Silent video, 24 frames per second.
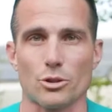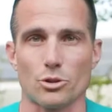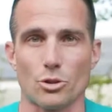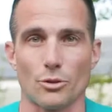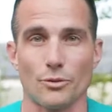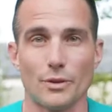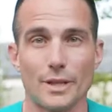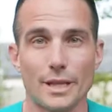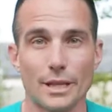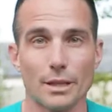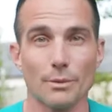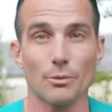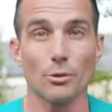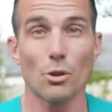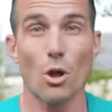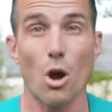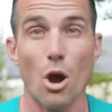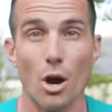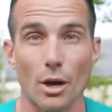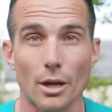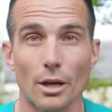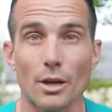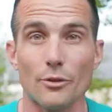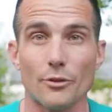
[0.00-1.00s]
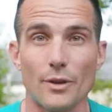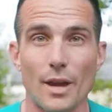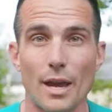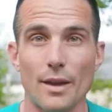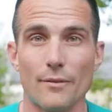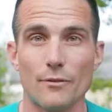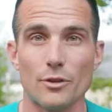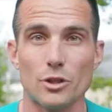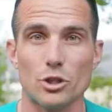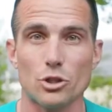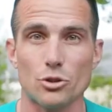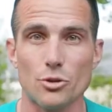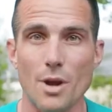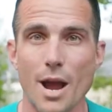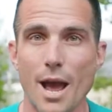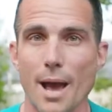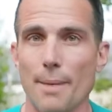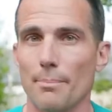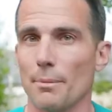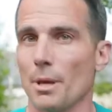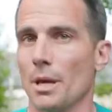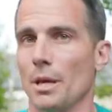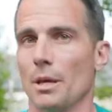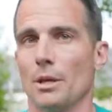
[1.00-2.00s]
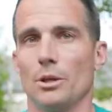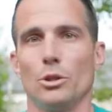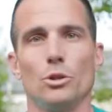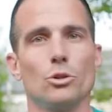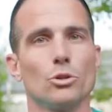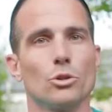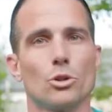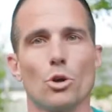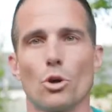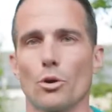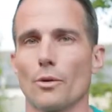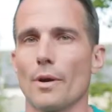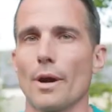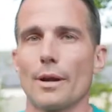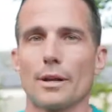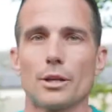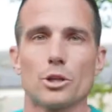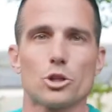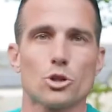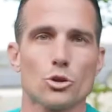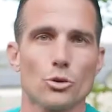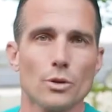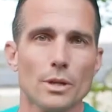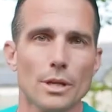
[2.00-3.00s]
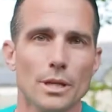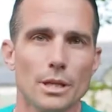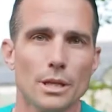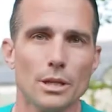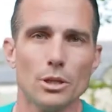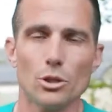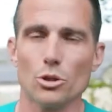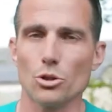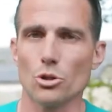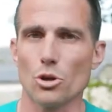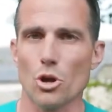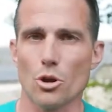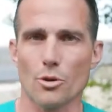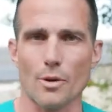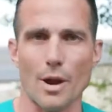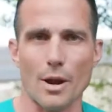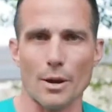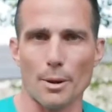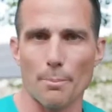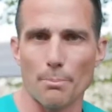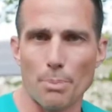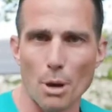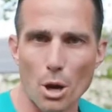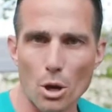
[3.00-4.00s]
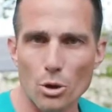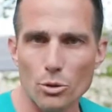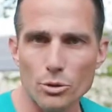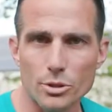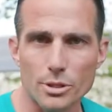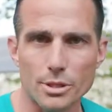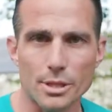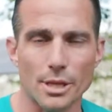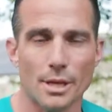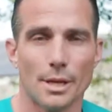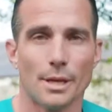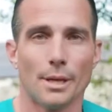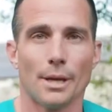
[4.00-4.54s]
So if you get a long enough canvas strap, you can go around a tree, you can go around a post.